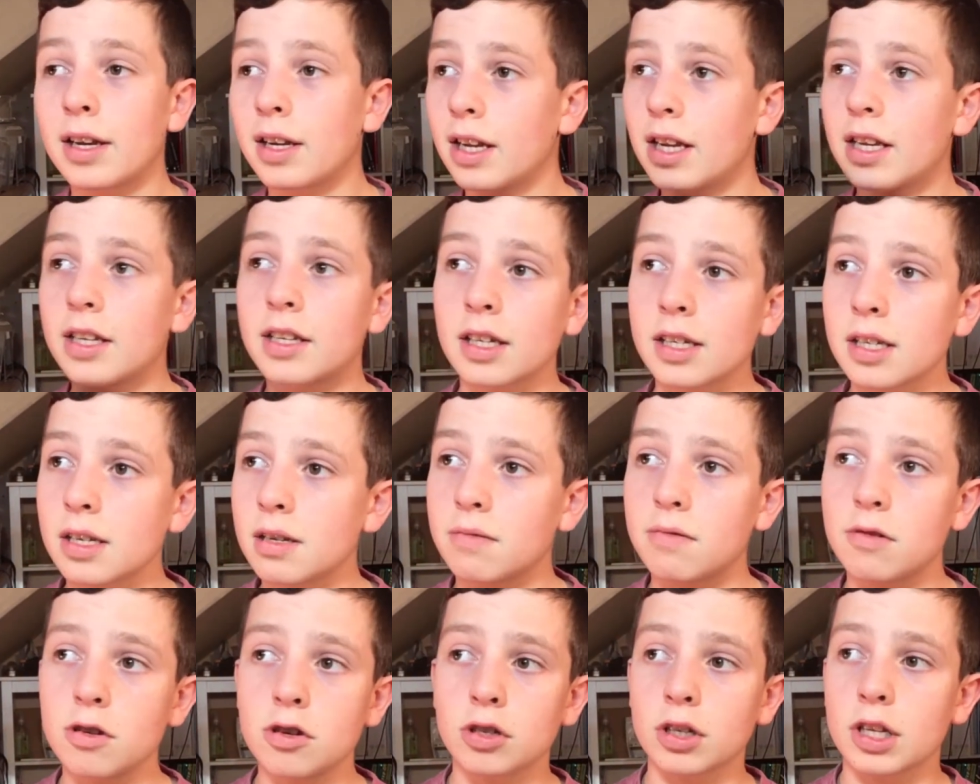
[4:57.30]
He
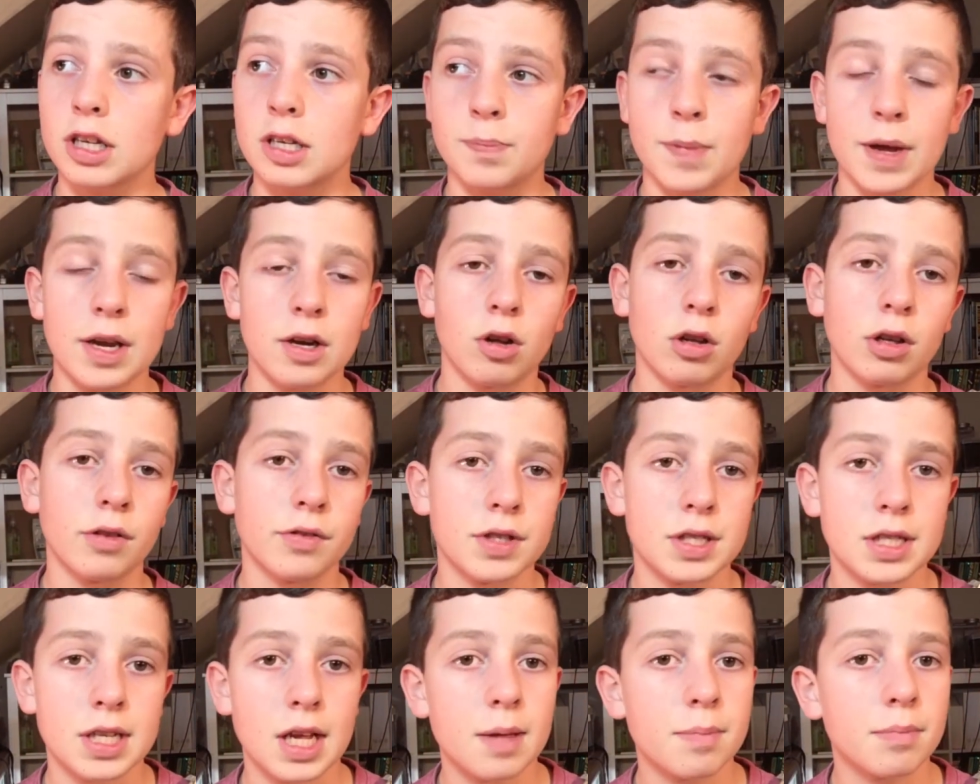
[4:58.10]
doesn't usually spend all of
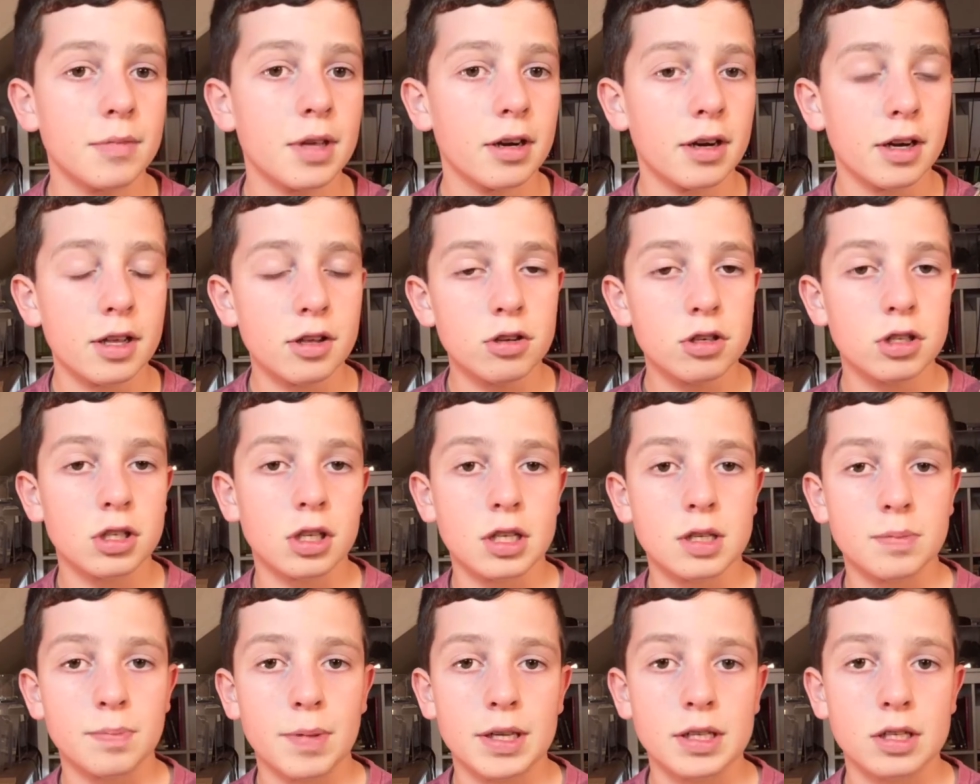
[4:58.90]
his time there. He
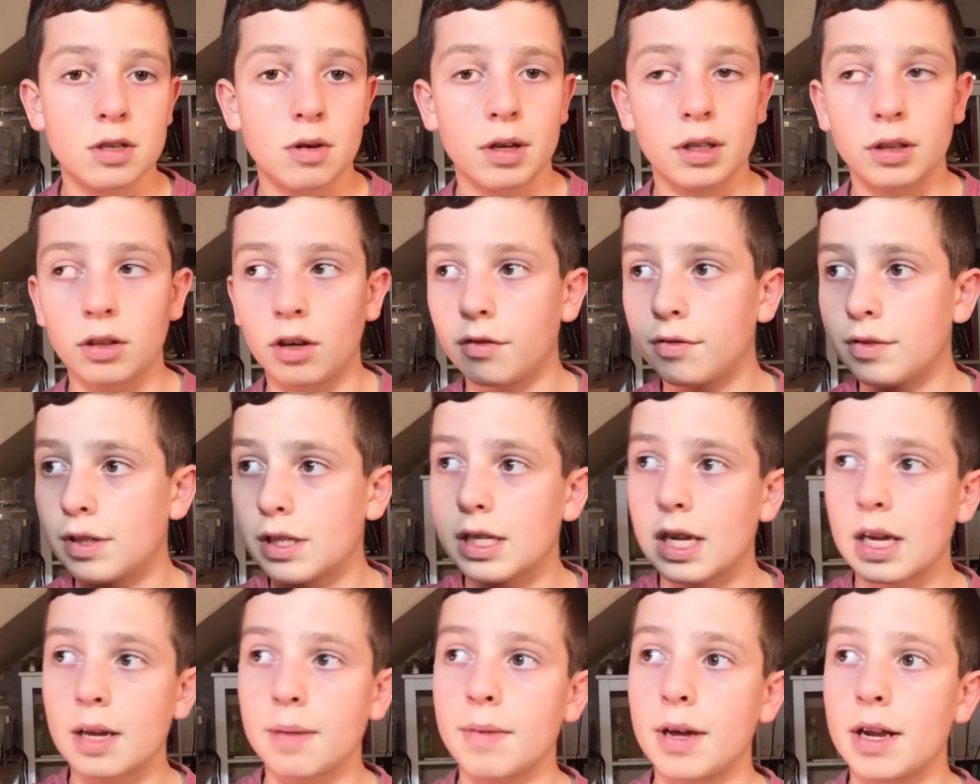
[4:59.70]
usually spends quite a lot of his
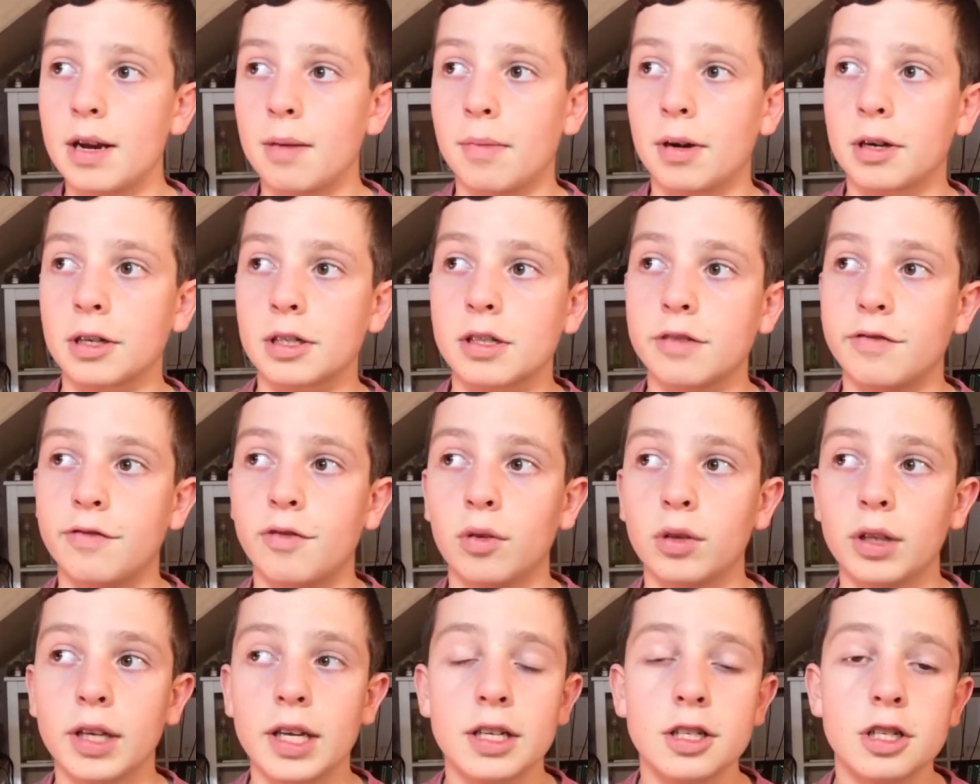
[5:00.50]
time in amongst the
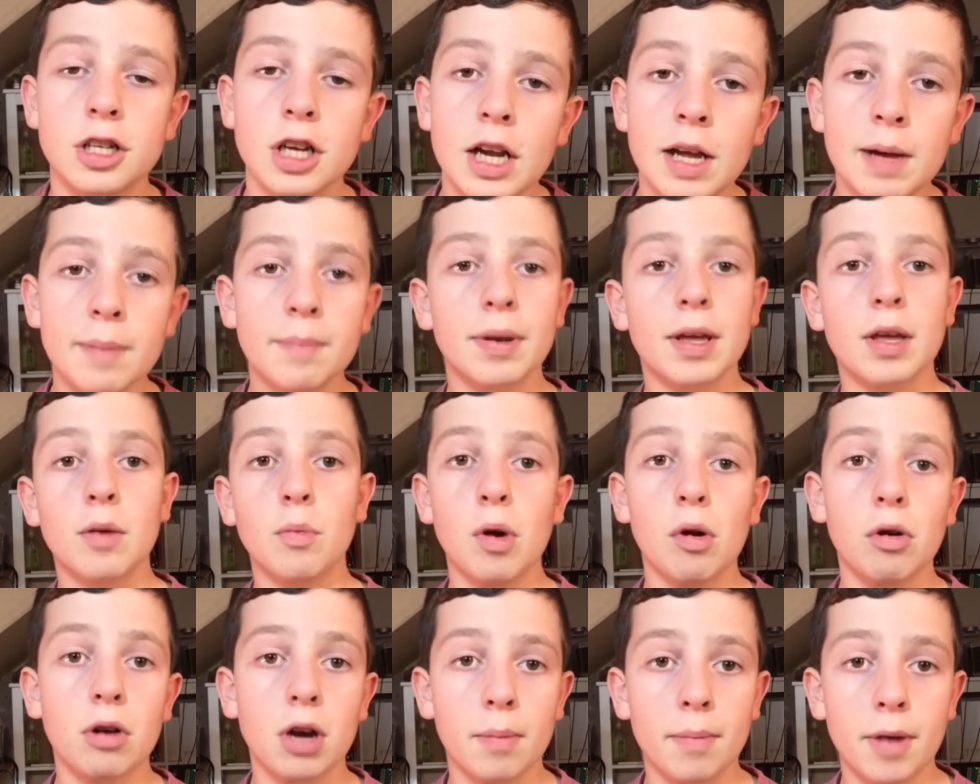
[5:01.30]
foliage, but he
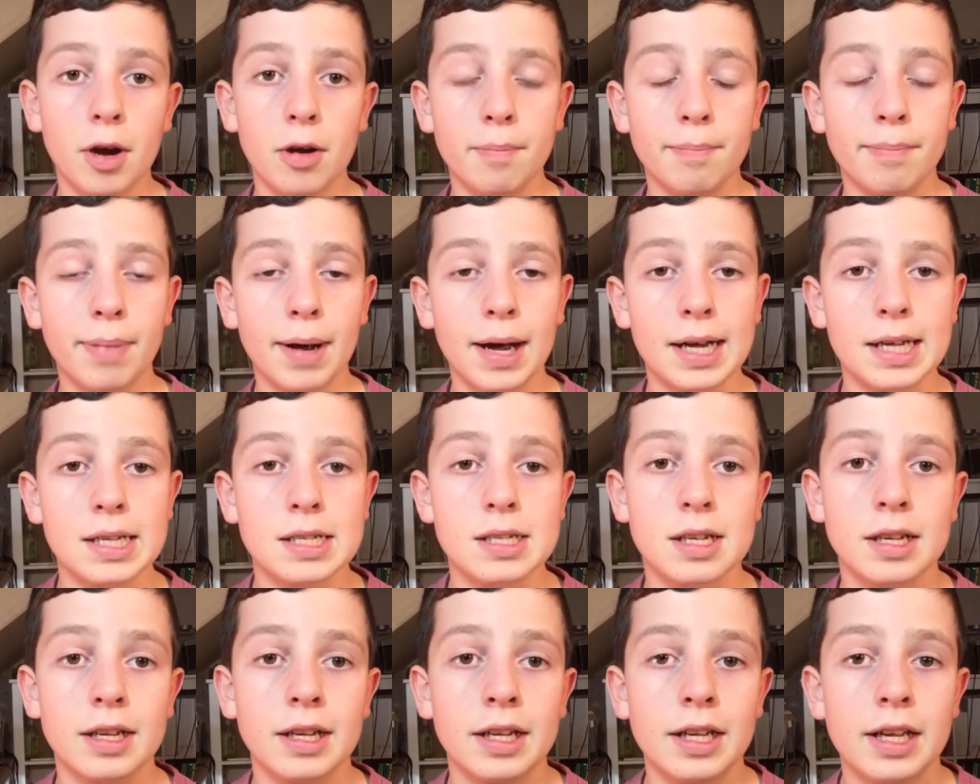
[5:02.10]
will come out and
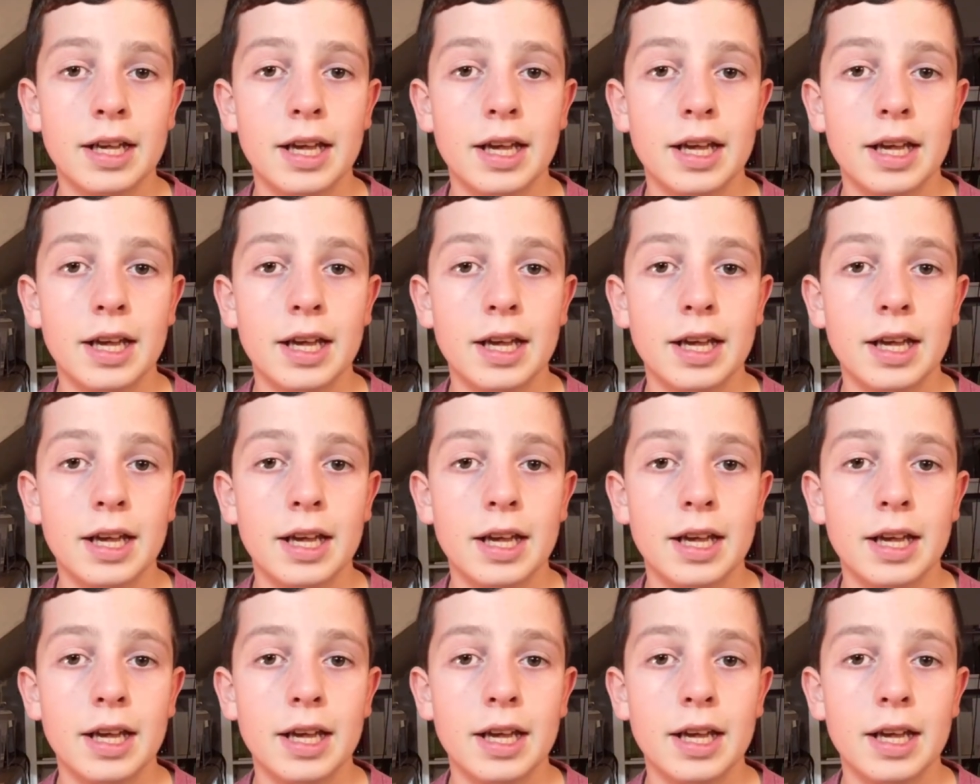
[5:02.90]
bask.